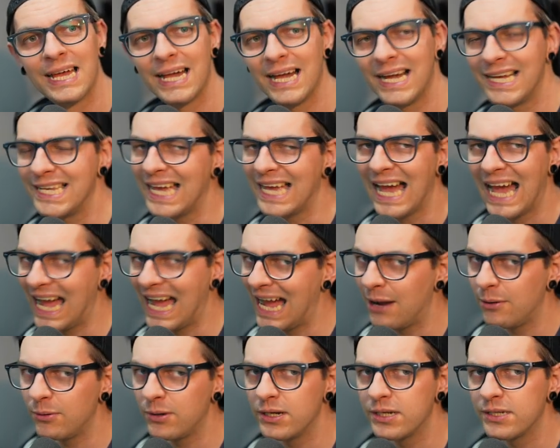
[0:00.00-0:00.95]
an
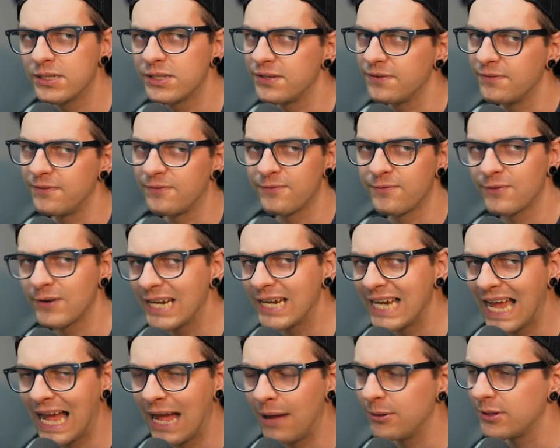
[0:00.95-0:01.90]
hour to 3
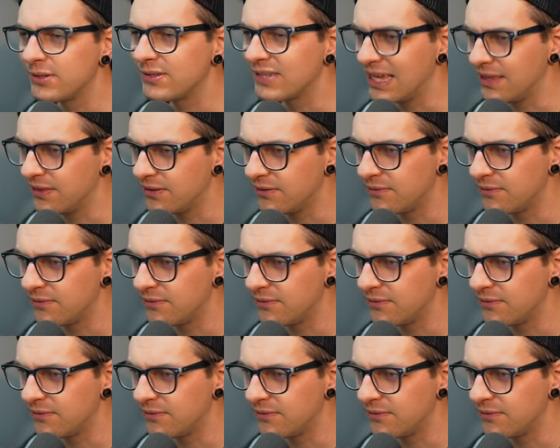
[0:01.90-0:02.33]
hours at the